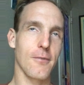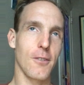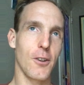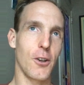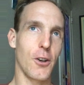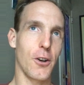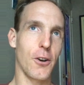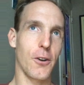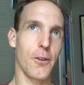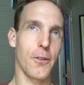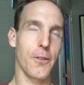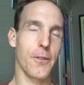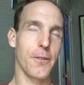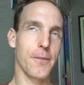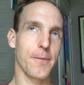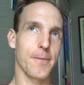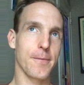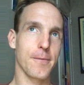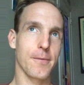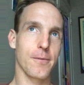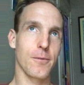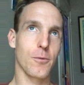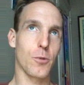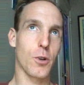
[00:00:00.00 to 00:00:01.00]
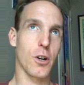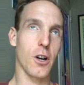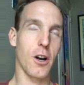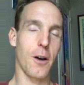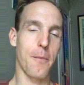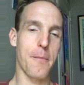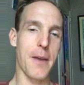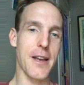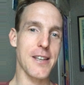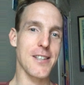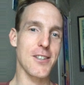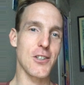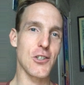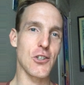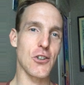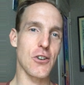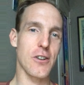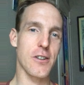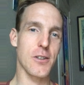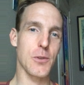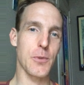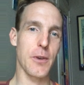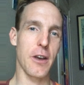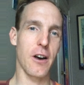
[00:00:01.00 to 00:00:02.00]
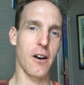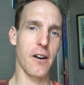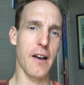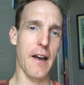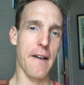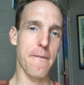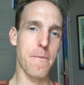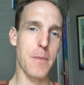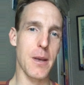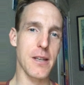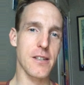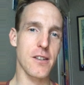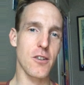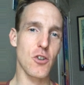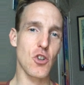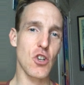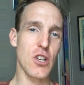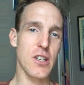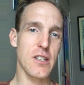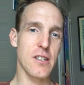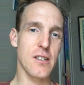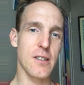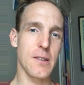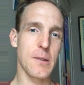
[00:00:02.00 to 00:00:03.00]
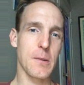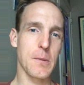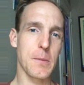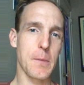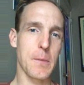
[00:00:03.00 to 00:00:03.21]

you know, we're all messengers. We all have messages.